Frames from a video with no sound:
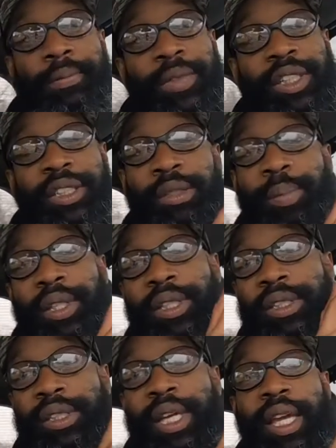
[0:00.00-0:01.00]
this will be the
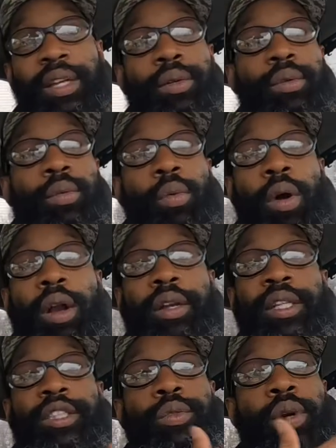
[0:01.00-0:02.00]
second water
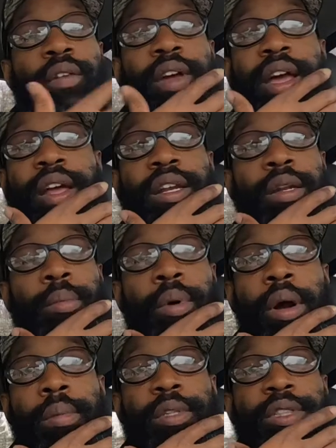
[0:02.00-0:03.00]
issue I've had in the
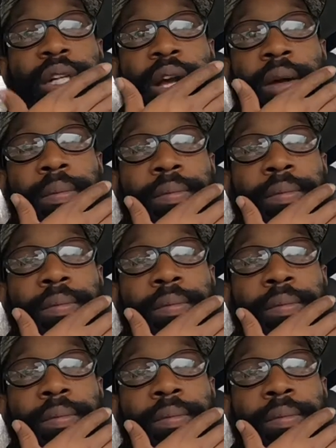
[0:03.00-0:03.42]
barbershop.